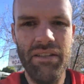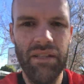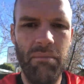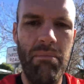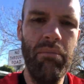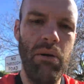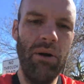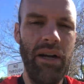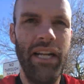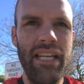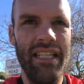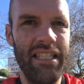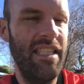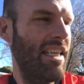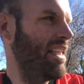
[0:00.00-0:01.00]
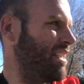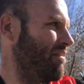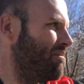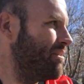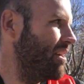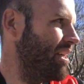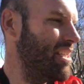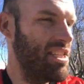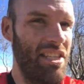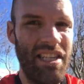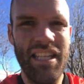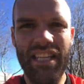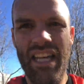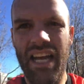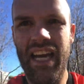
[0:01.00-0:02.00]
the point is that the
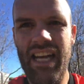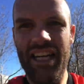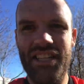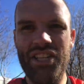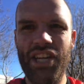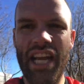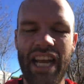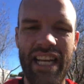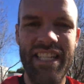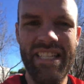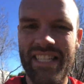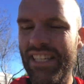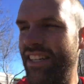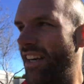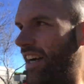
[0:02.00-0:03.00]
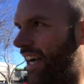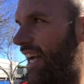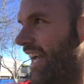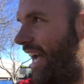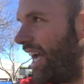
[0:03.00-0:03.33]
first chance that I